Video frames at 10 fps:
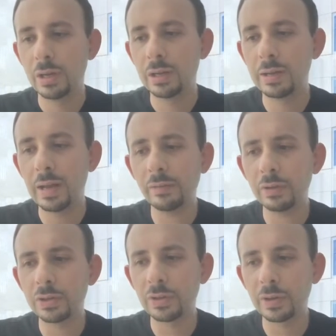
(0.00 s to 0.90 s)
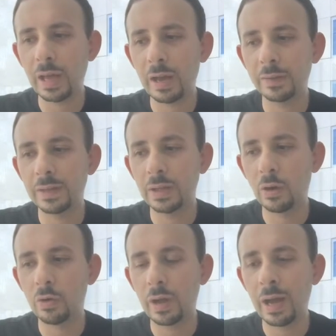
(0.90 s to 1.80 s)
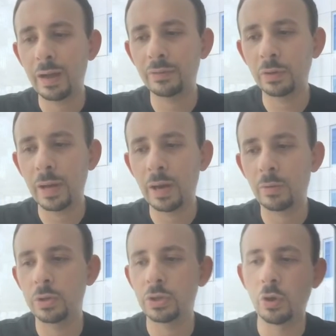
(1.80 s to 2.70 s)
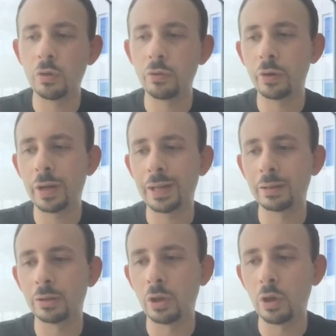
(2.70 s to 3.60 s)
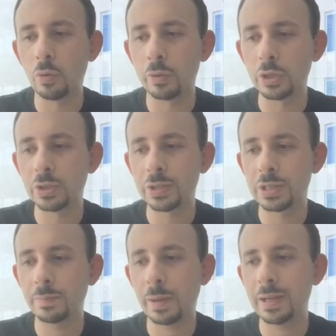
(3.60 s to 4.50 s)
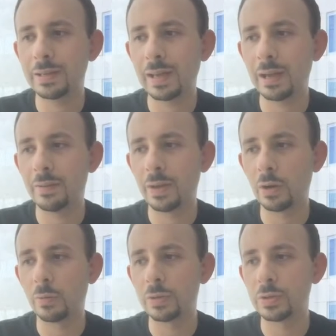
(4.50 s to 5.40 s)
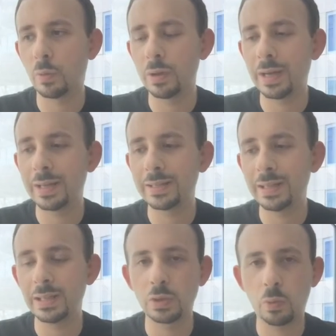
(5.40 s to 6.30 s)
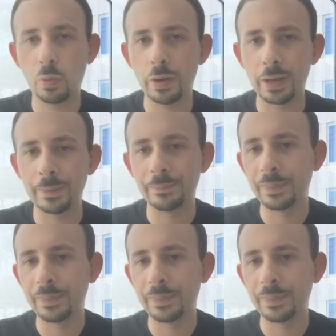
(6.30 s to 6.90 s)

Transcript: never took out the after hours overnight low, which the spike down there was 119.20.